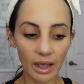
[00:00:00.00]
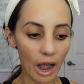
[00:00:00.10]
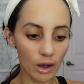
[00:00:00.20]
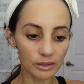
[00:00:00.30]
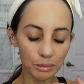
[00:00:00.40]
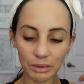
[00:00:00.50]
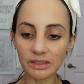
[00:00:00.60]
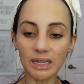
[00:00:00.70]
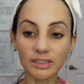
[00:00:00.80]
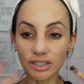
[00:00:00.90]
I'll
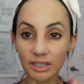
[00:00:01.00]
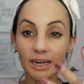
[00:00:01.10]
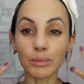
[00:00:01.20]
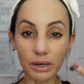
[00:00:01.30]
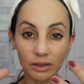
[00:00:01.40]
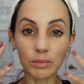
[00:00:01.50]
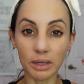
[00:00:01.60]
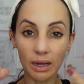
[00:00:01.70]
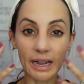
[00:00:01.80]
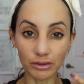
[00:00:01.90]
spritz that just to kind of bring a little
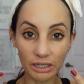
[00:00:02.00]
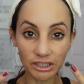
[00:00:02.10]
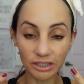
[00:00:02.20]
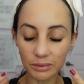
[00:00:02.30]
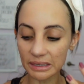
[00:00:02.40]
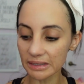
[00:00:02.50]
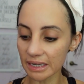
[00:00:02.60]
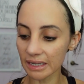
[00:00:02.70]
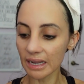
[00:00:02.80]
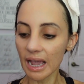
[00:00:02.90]
bit of hydration to my
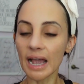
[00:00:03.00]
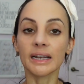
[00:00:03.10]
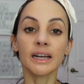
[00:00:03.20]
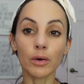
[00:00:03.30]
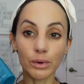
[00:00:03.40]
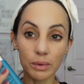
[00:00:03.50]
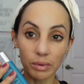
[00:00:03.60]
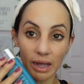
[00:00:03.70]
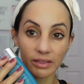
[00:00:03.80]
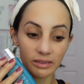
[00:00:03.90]
skin, and then I'll
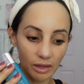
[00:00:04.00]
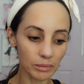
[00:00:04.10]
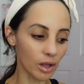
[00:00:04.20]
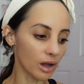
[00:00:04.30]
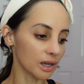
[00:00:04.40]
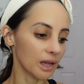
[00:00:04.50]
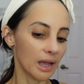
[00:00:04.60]
reapply the sunblock.